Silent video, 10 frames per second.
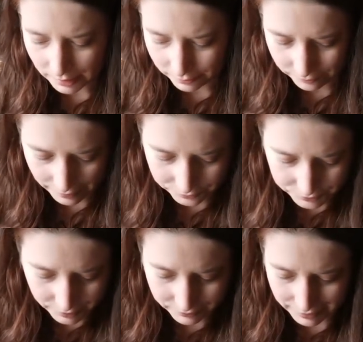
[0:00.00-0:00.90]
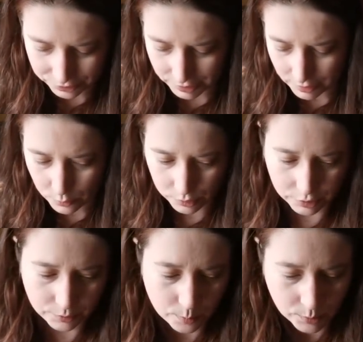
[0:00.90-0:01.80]
I found. So I've actually
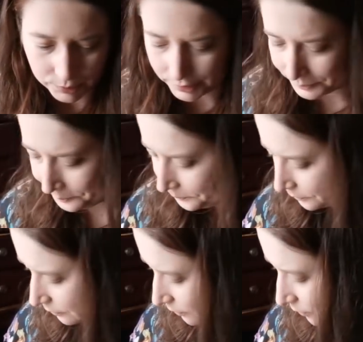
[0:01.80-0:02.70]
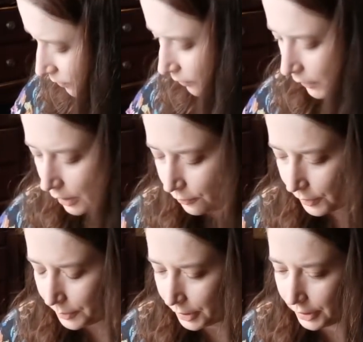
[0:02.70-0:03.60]
ordered more
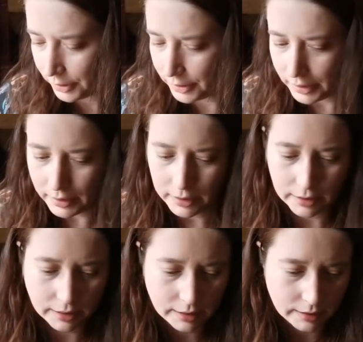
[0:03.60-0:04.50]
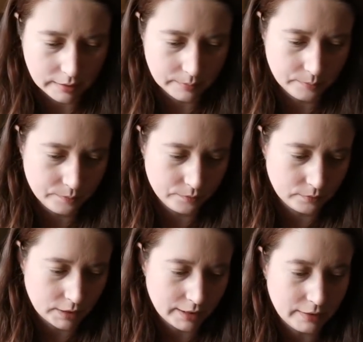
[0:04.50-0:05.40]
from her,
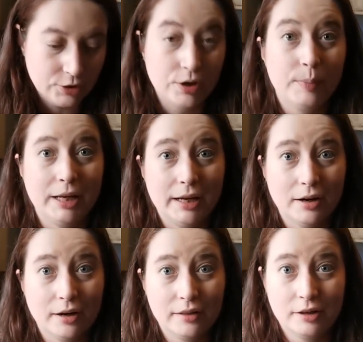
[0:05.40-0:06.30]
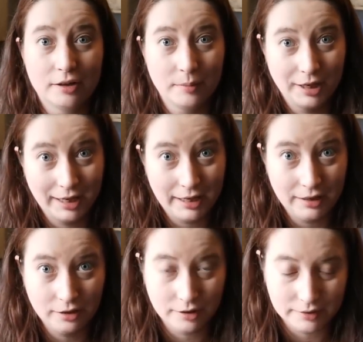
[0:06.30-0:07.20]
and they should be here. They're coming
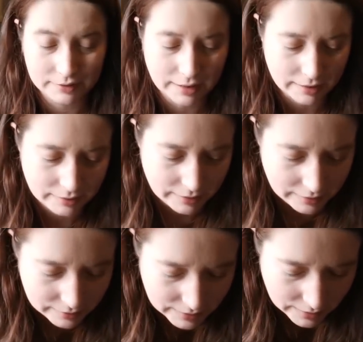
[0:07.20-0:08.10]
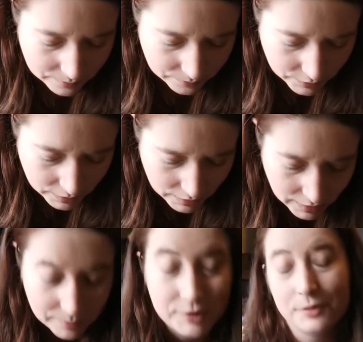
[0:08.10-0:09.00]
here instead, and
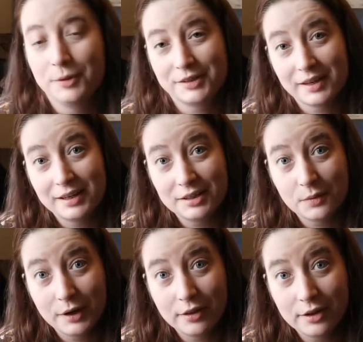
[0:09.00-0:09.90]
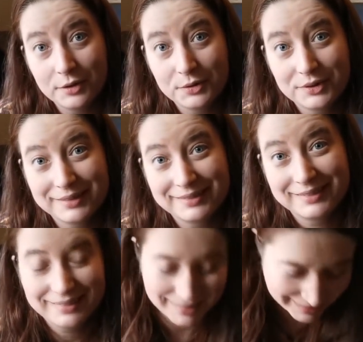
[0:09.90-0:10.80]
I'm super excited to wear those.
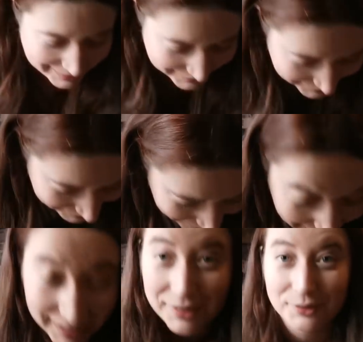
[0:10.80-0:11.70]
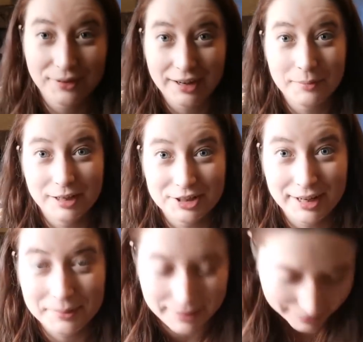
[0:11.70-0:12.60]
So thank you very
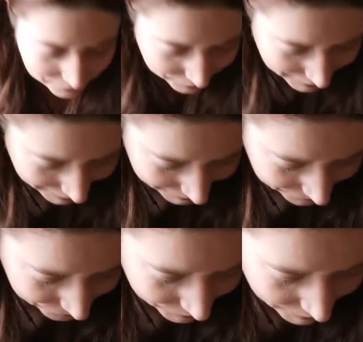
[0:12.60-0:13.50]
much, Amy, for that.